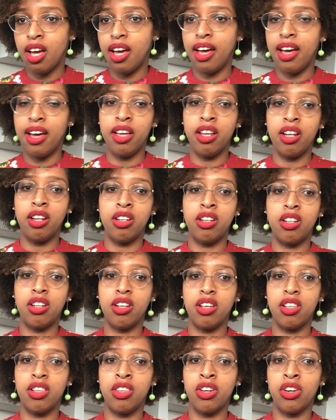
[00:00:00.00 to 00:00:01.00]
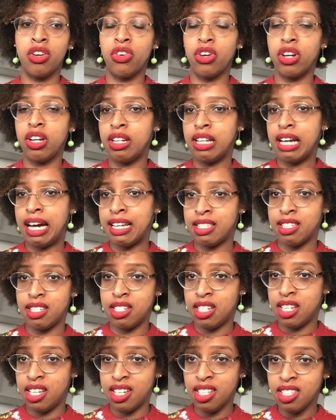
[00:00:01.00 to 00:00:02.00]
And the grid as
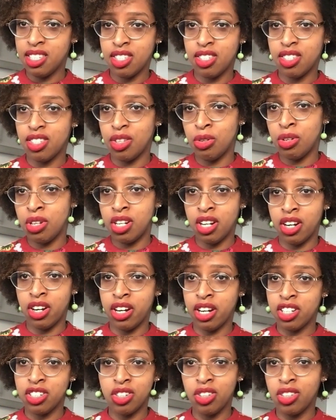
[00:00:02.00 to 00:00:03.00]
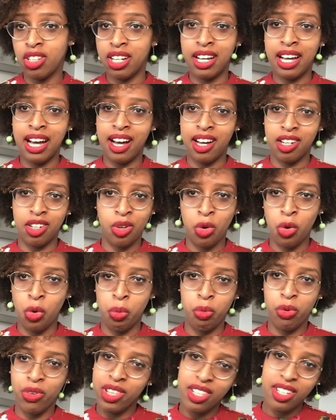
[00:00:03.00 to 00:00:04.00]
it is, unidirectional, it can't
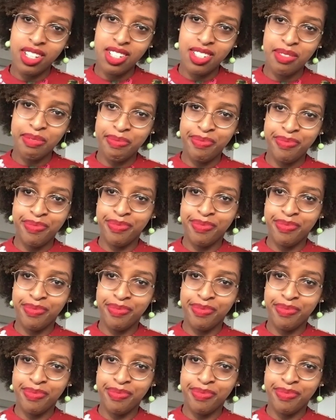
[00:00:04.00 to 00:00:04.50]
cope with it.